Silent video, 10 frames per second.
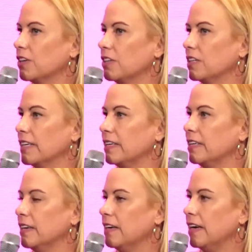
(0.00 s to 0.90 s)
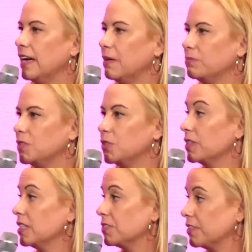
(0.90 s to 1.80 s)
only
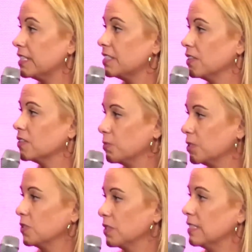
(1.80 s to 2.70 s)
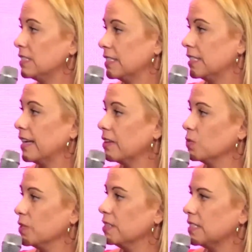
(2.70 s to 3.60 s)
doing this for ourselves, but doing this together
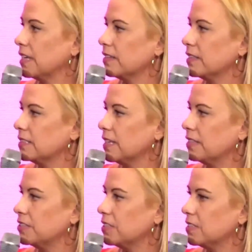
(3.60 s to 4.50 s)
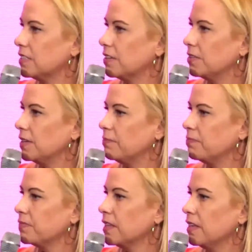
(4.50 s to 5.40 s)
with Southeast Asia. So
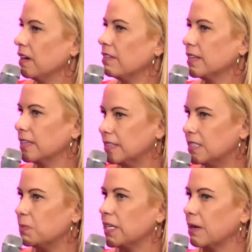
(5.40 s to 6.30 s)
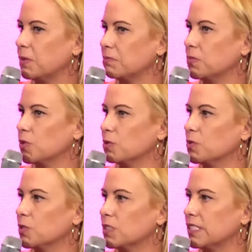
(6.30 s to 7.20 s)
I think it is becoming more and
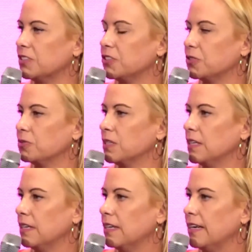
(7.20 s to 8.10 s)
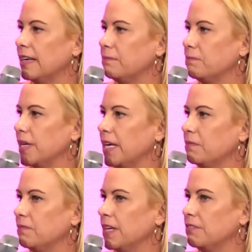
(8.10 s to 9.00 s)
more essential,
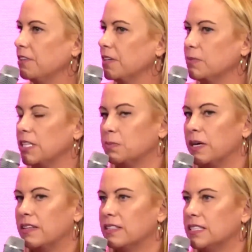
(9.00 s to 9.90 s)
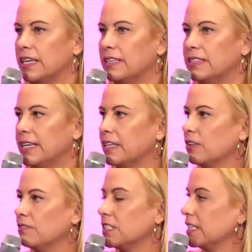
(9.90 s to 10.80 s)
and very much part of the day-to-day
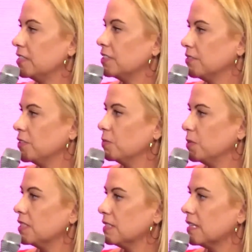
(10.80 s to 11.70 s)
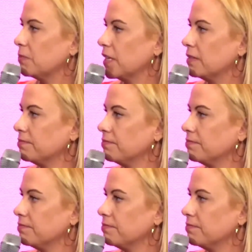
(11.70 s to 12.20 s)
conversation of doing business up there.